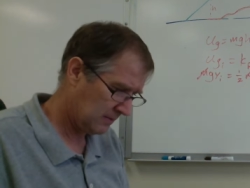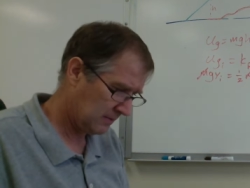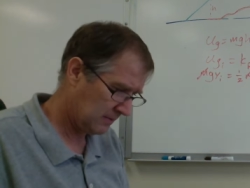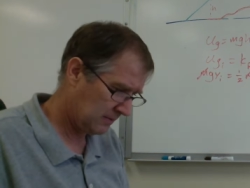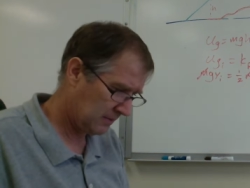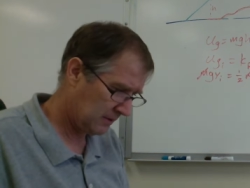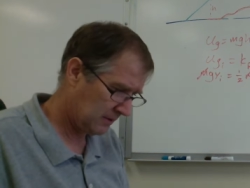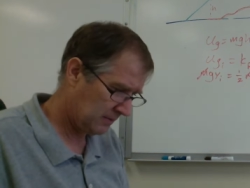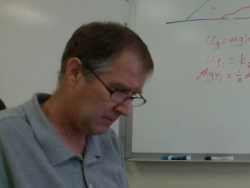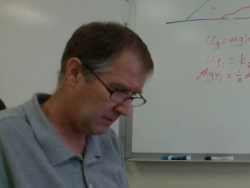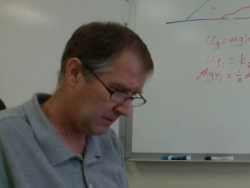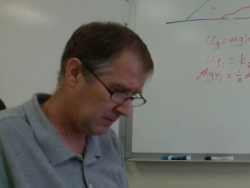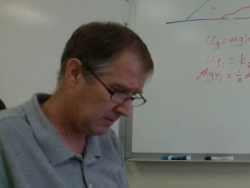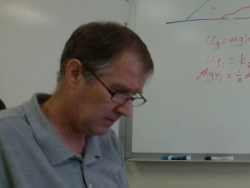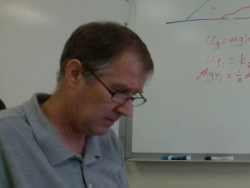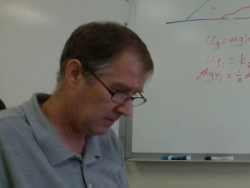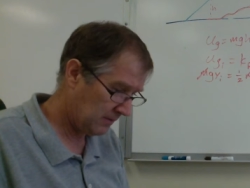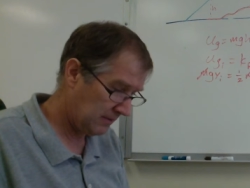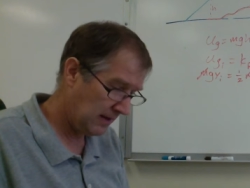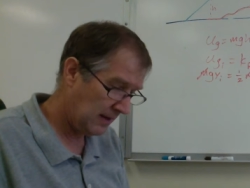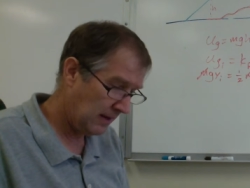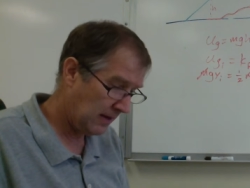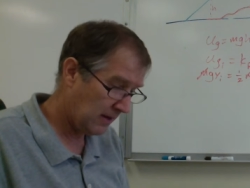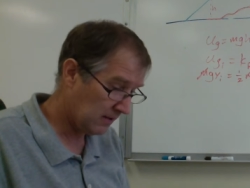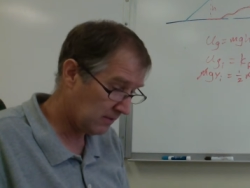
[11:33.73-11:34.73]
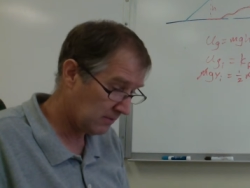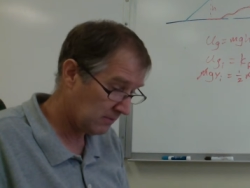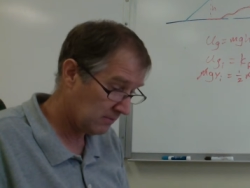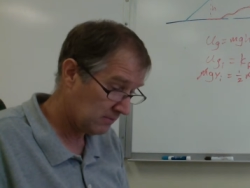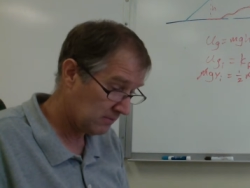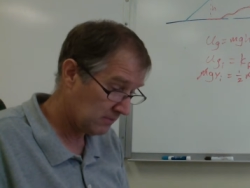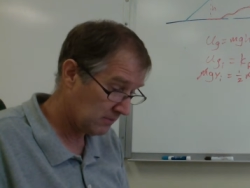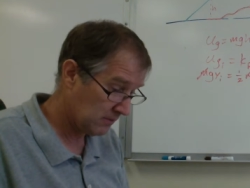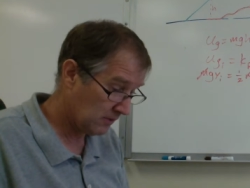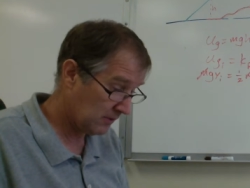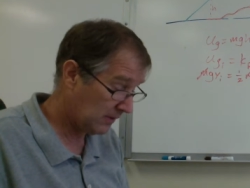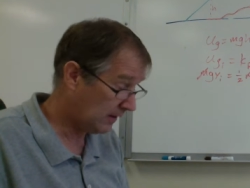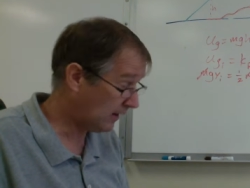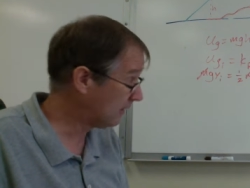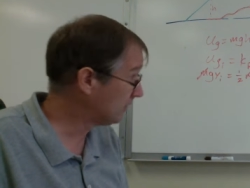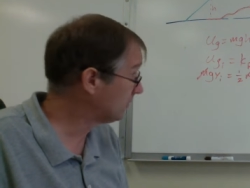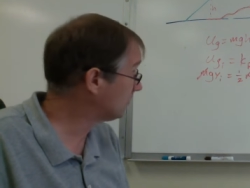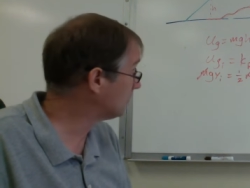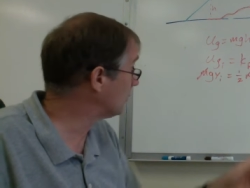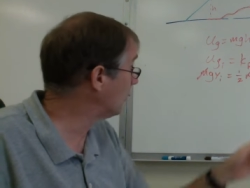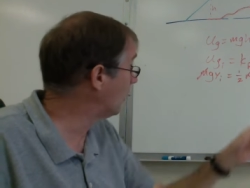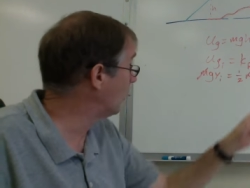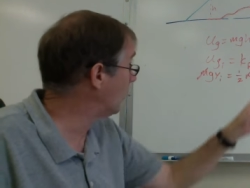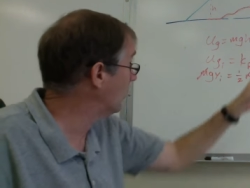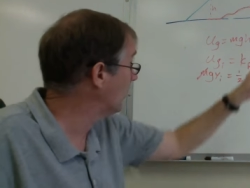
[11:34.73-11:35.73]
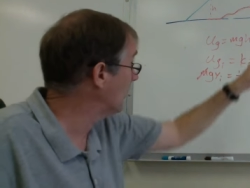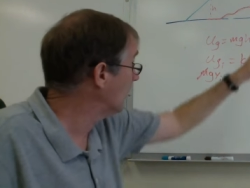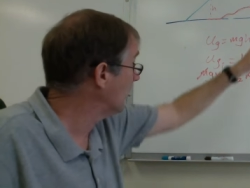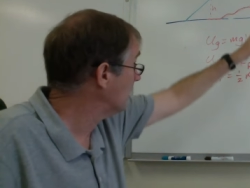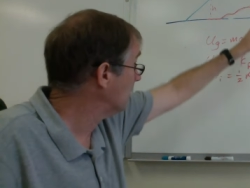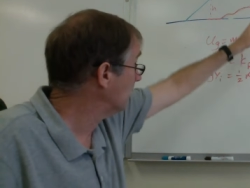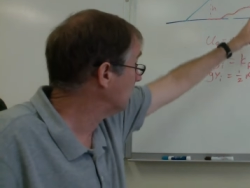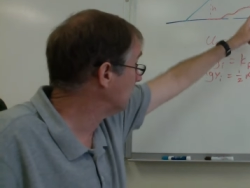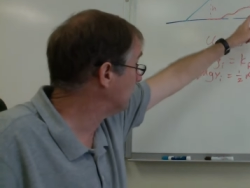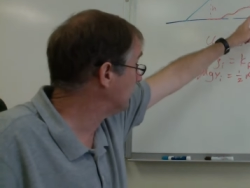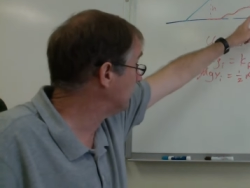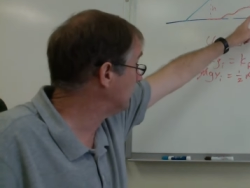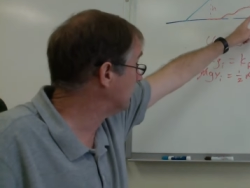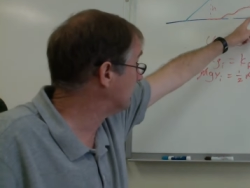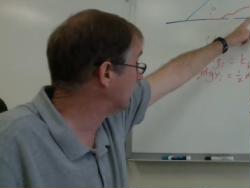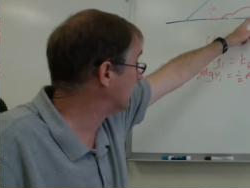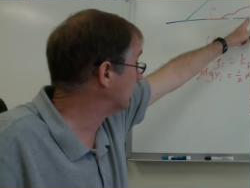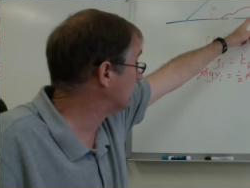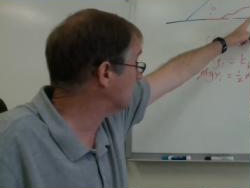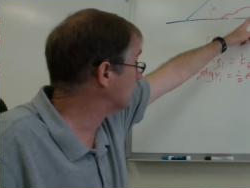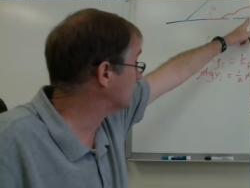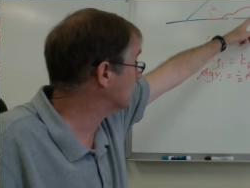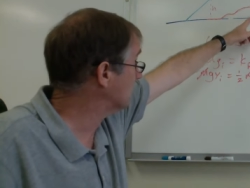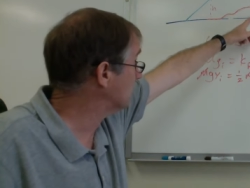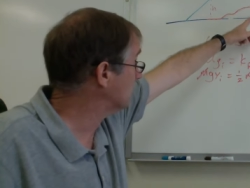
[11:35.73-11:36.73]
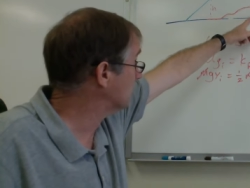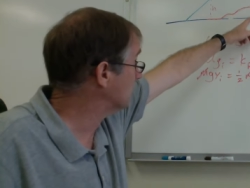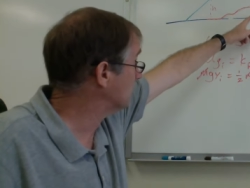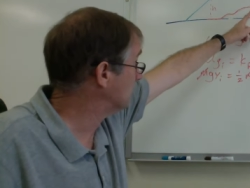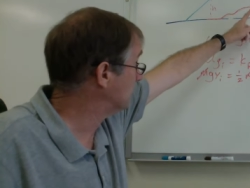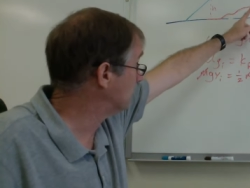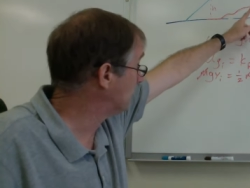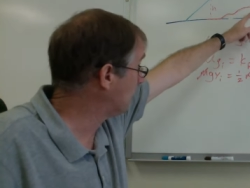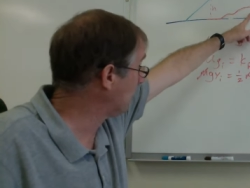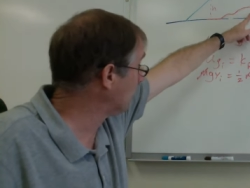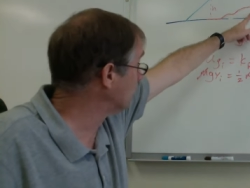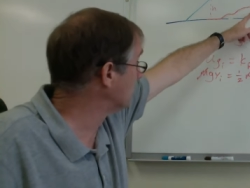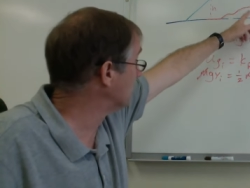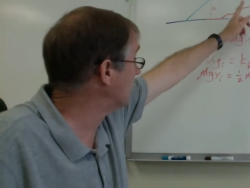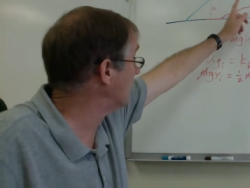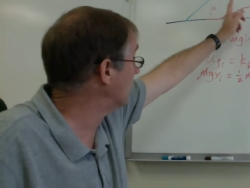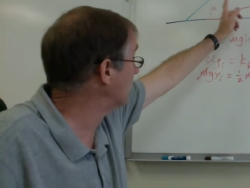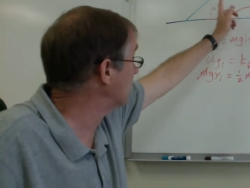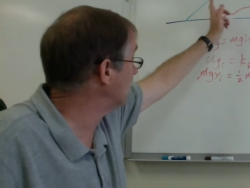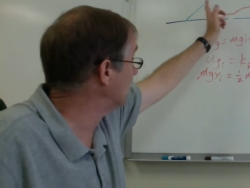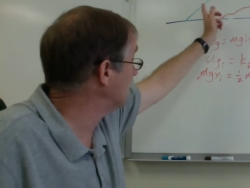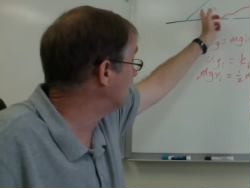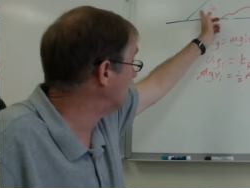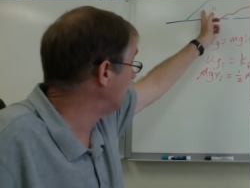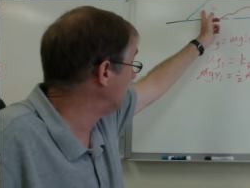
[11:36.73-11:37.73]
Time taking it? Yeah. Okay, so B takes more time than